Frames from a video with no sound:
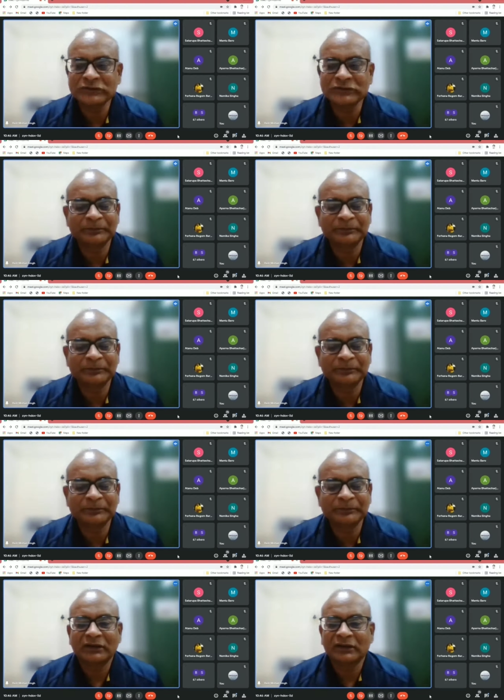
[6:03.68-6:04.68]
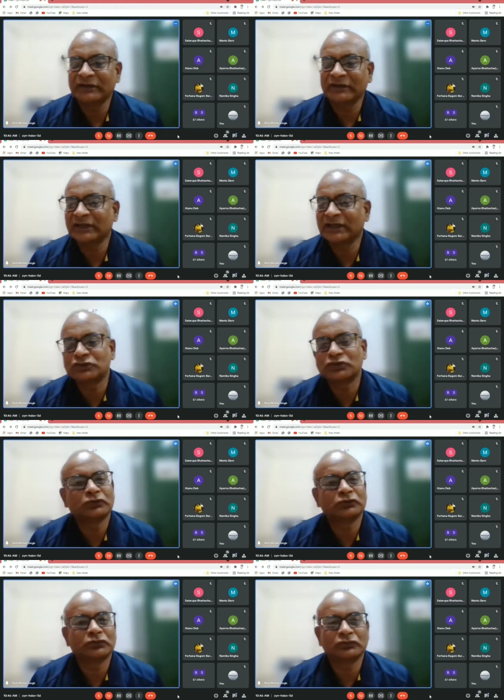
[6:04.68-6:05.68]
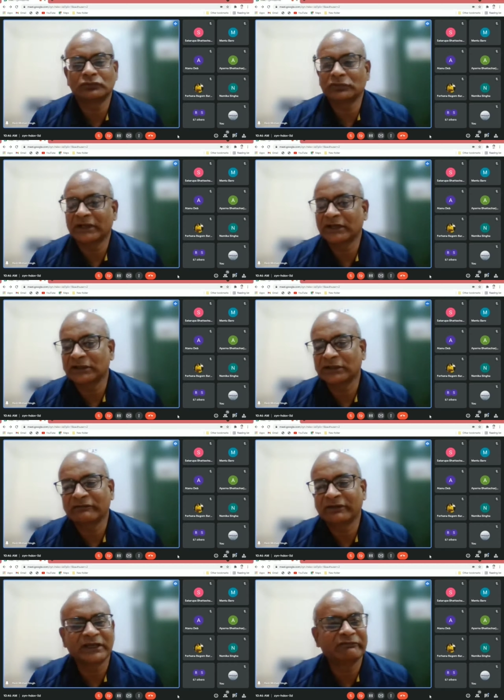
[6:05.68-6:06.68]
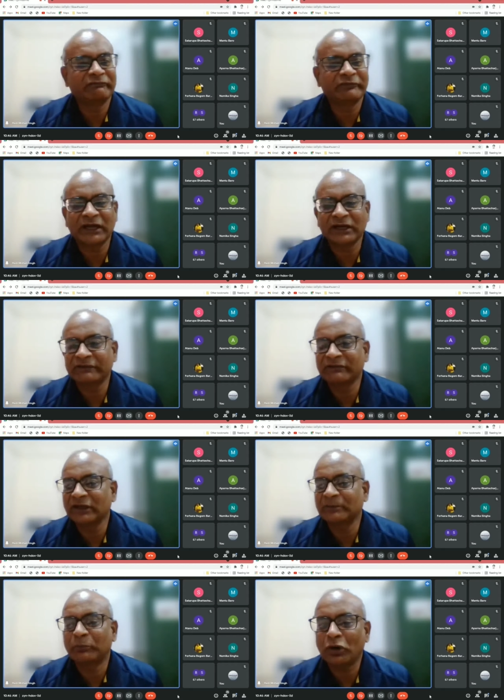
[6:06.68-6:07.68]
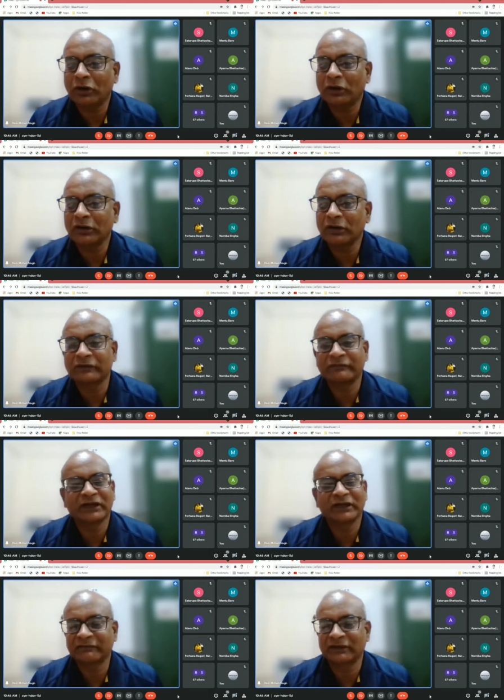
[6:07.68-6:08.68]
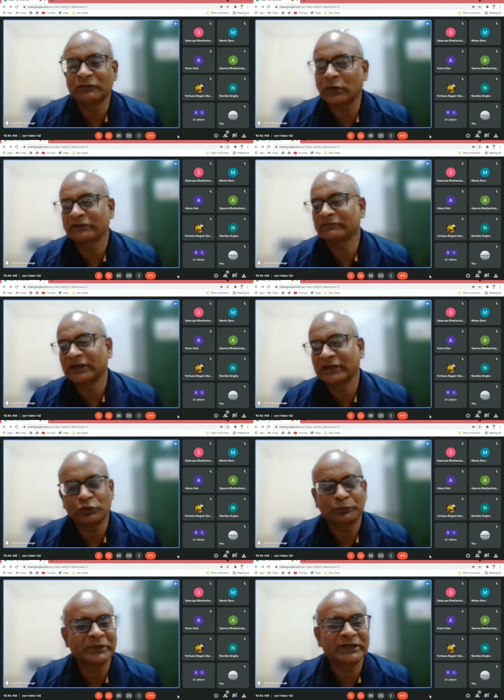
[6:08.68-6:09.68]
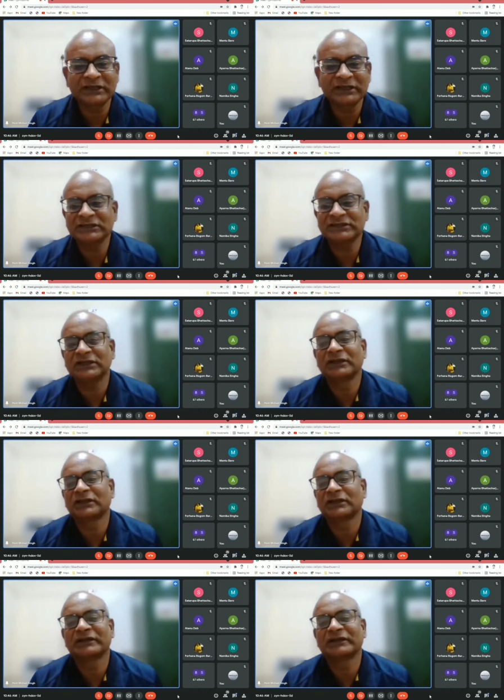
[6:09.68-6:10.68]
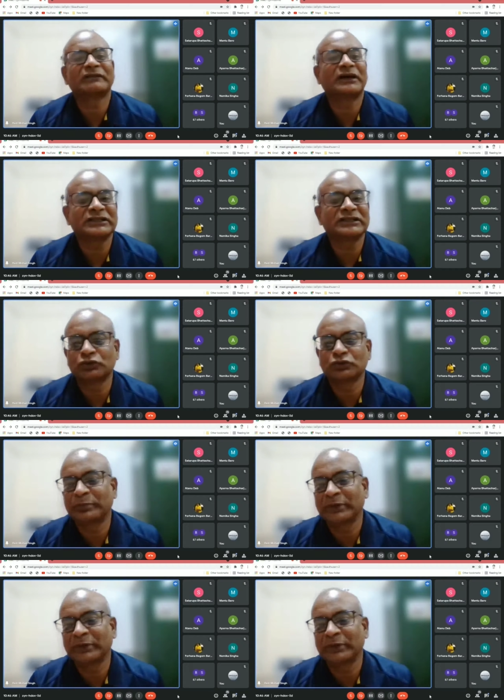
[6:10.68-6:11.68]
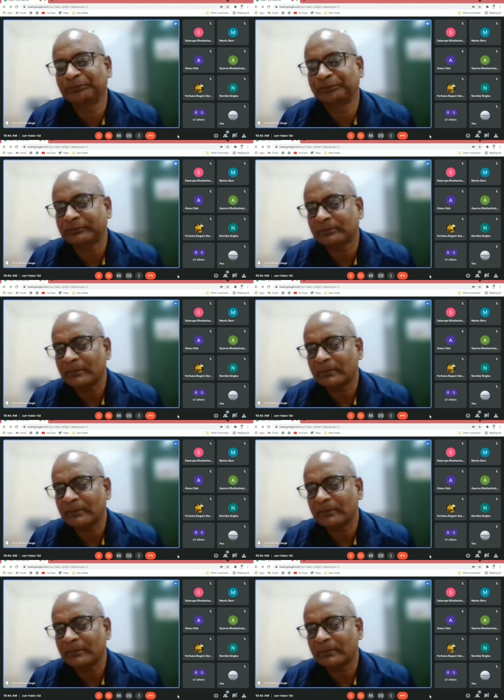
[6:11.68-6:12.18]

grounds, uh, we get to get a, we we are given a ball or we are given whatever equipment it is and we are asked to play